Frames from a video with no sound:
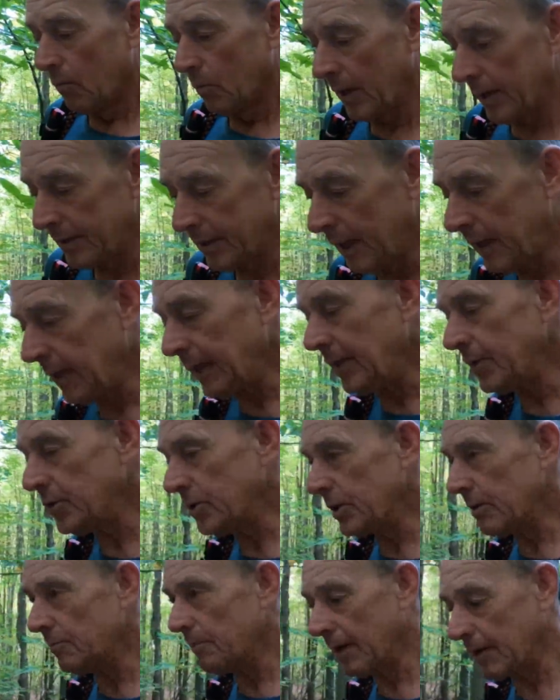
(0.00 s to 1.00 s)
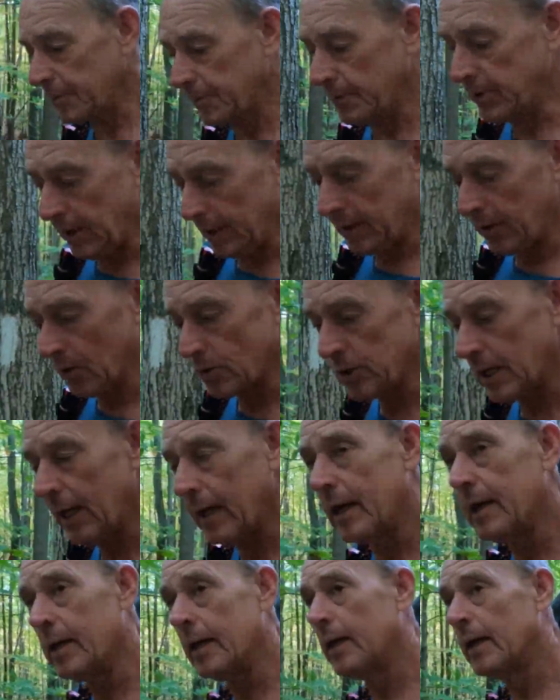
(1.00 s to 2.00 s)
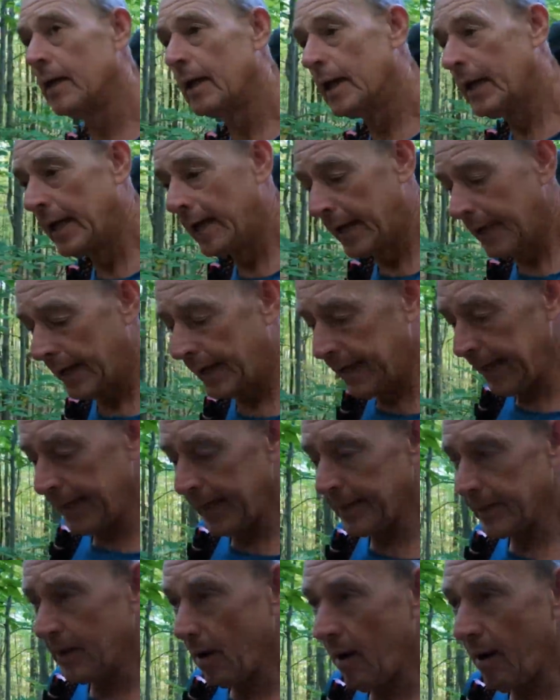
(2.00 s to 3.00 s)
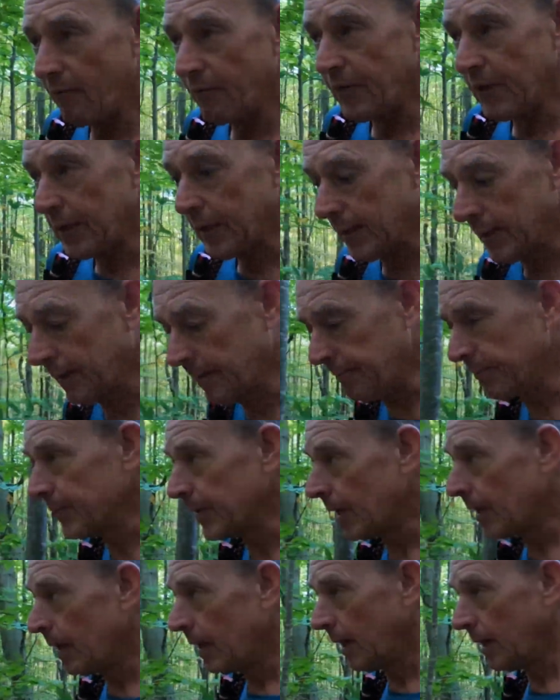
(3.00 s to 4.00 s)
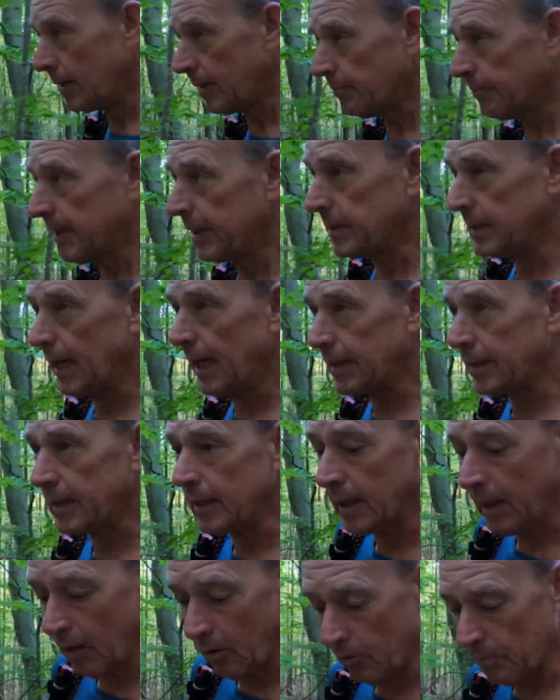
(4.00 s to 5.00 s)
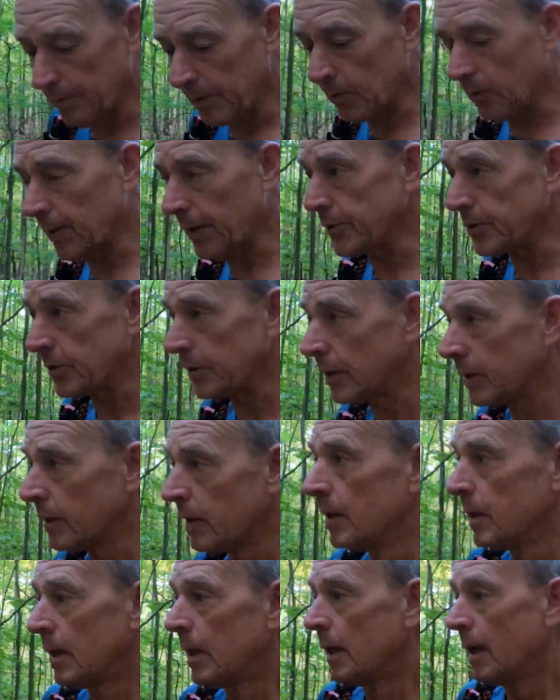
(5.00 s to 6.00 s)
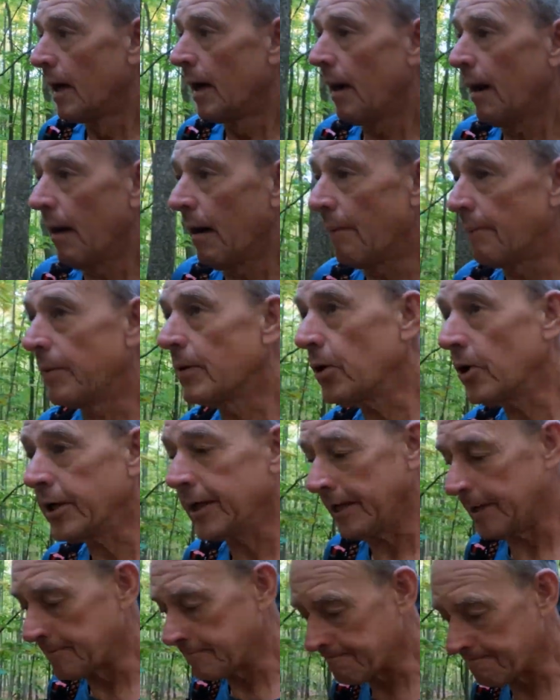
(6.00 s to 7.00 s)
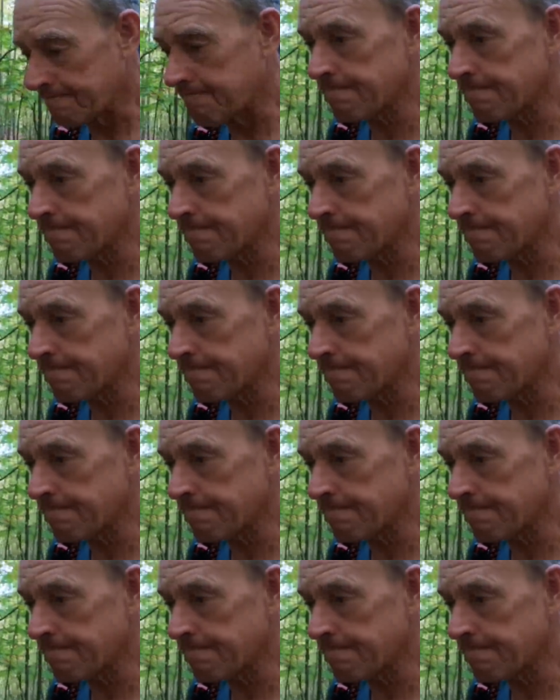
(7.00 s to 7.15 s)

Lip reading: with instant mashed potatoes and coffee and a Big Daddy oatmeal raisin cookie.